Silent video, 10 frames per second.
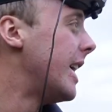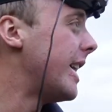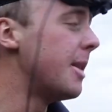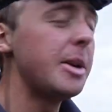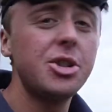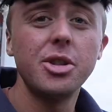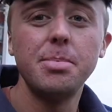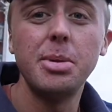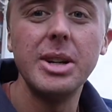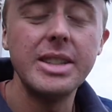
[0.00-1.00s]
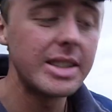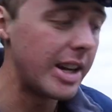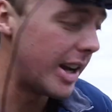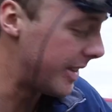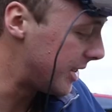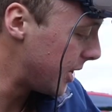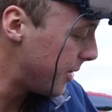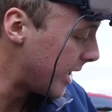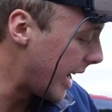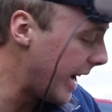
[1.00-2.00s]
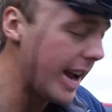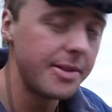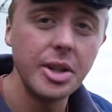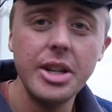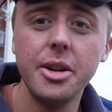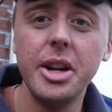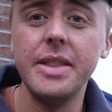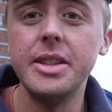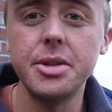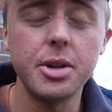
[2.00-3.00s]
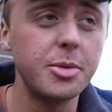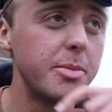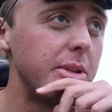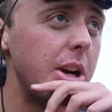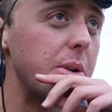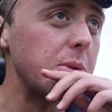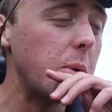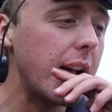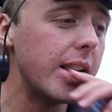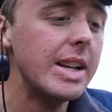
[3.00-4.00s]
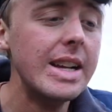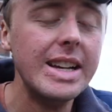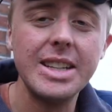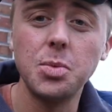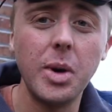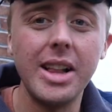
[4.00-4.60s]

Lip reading: And I'll make sure to put the tune that I have on here in the description below as well as